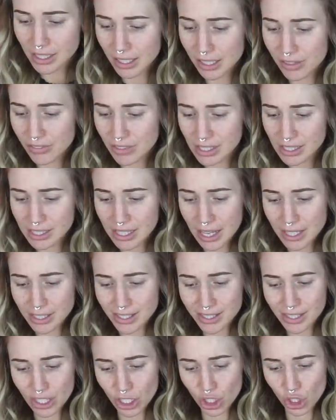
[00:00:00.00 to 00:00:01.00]
It even
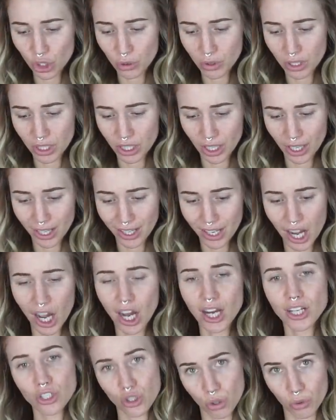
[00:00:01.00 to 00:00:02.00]
says that you can
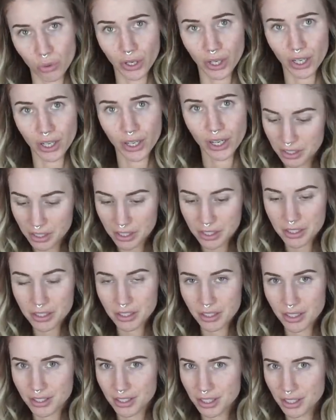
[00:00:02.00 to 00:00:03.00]
contour.
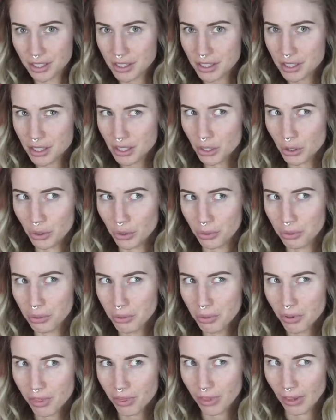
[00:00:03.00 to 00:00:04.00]
Is this the
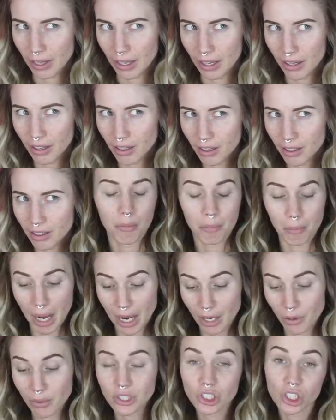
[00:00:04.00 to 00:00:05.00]
new thing?
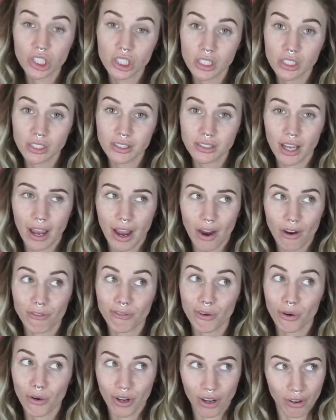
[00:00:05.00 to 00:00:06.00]
My question is, how
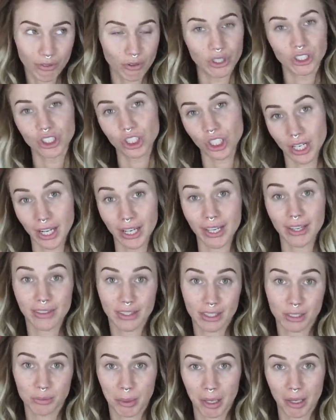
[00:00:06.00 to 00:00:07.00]
full coverage can I
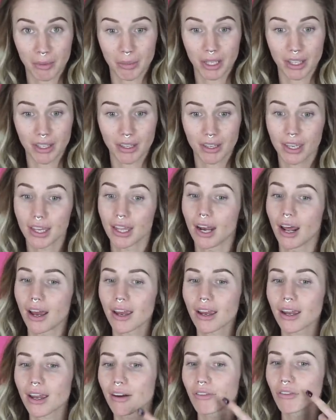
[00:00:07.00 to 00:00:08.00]
get this baby? Can
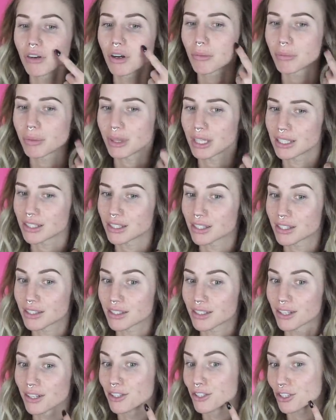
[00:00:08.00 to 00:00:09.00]
I cover up
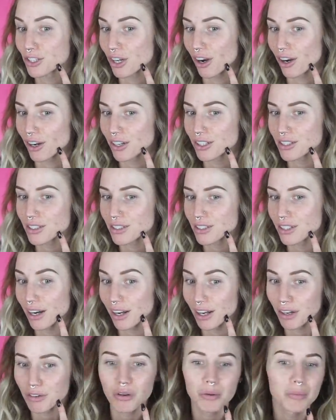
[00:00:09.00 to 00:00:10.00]
these scars? Can
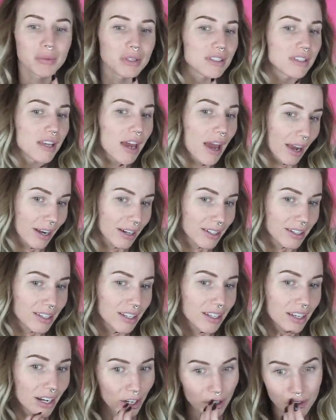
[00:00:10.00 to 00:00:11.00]
I cover up this
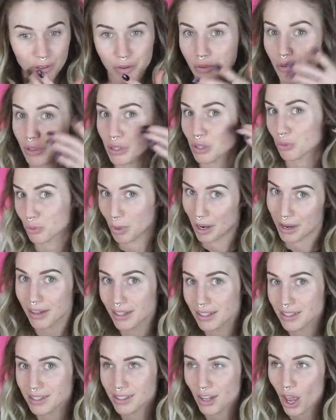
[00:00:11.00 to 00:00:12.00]
acne? Can I cover up this
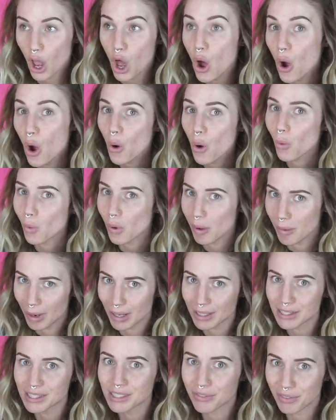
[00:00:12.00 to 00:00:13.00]
redness? We
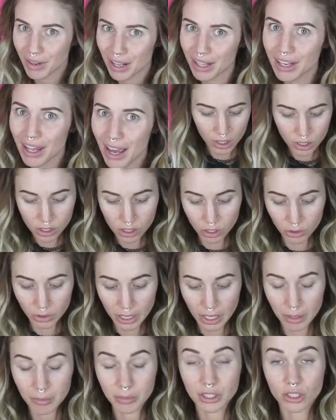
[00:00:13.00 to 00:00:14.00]
about to find out. So
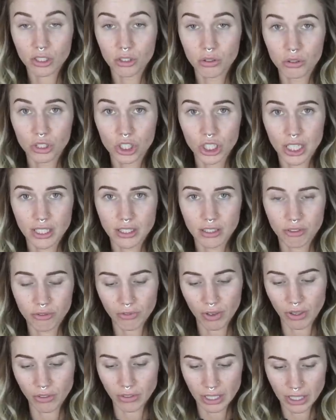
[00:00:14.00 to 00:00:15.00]
it came with two shades of
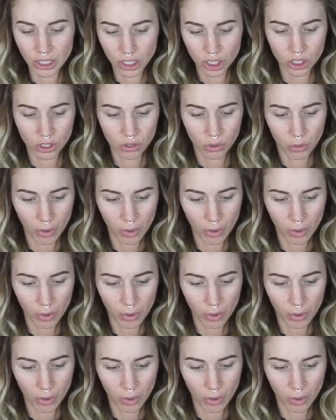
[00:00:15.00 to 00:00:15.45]
foundation.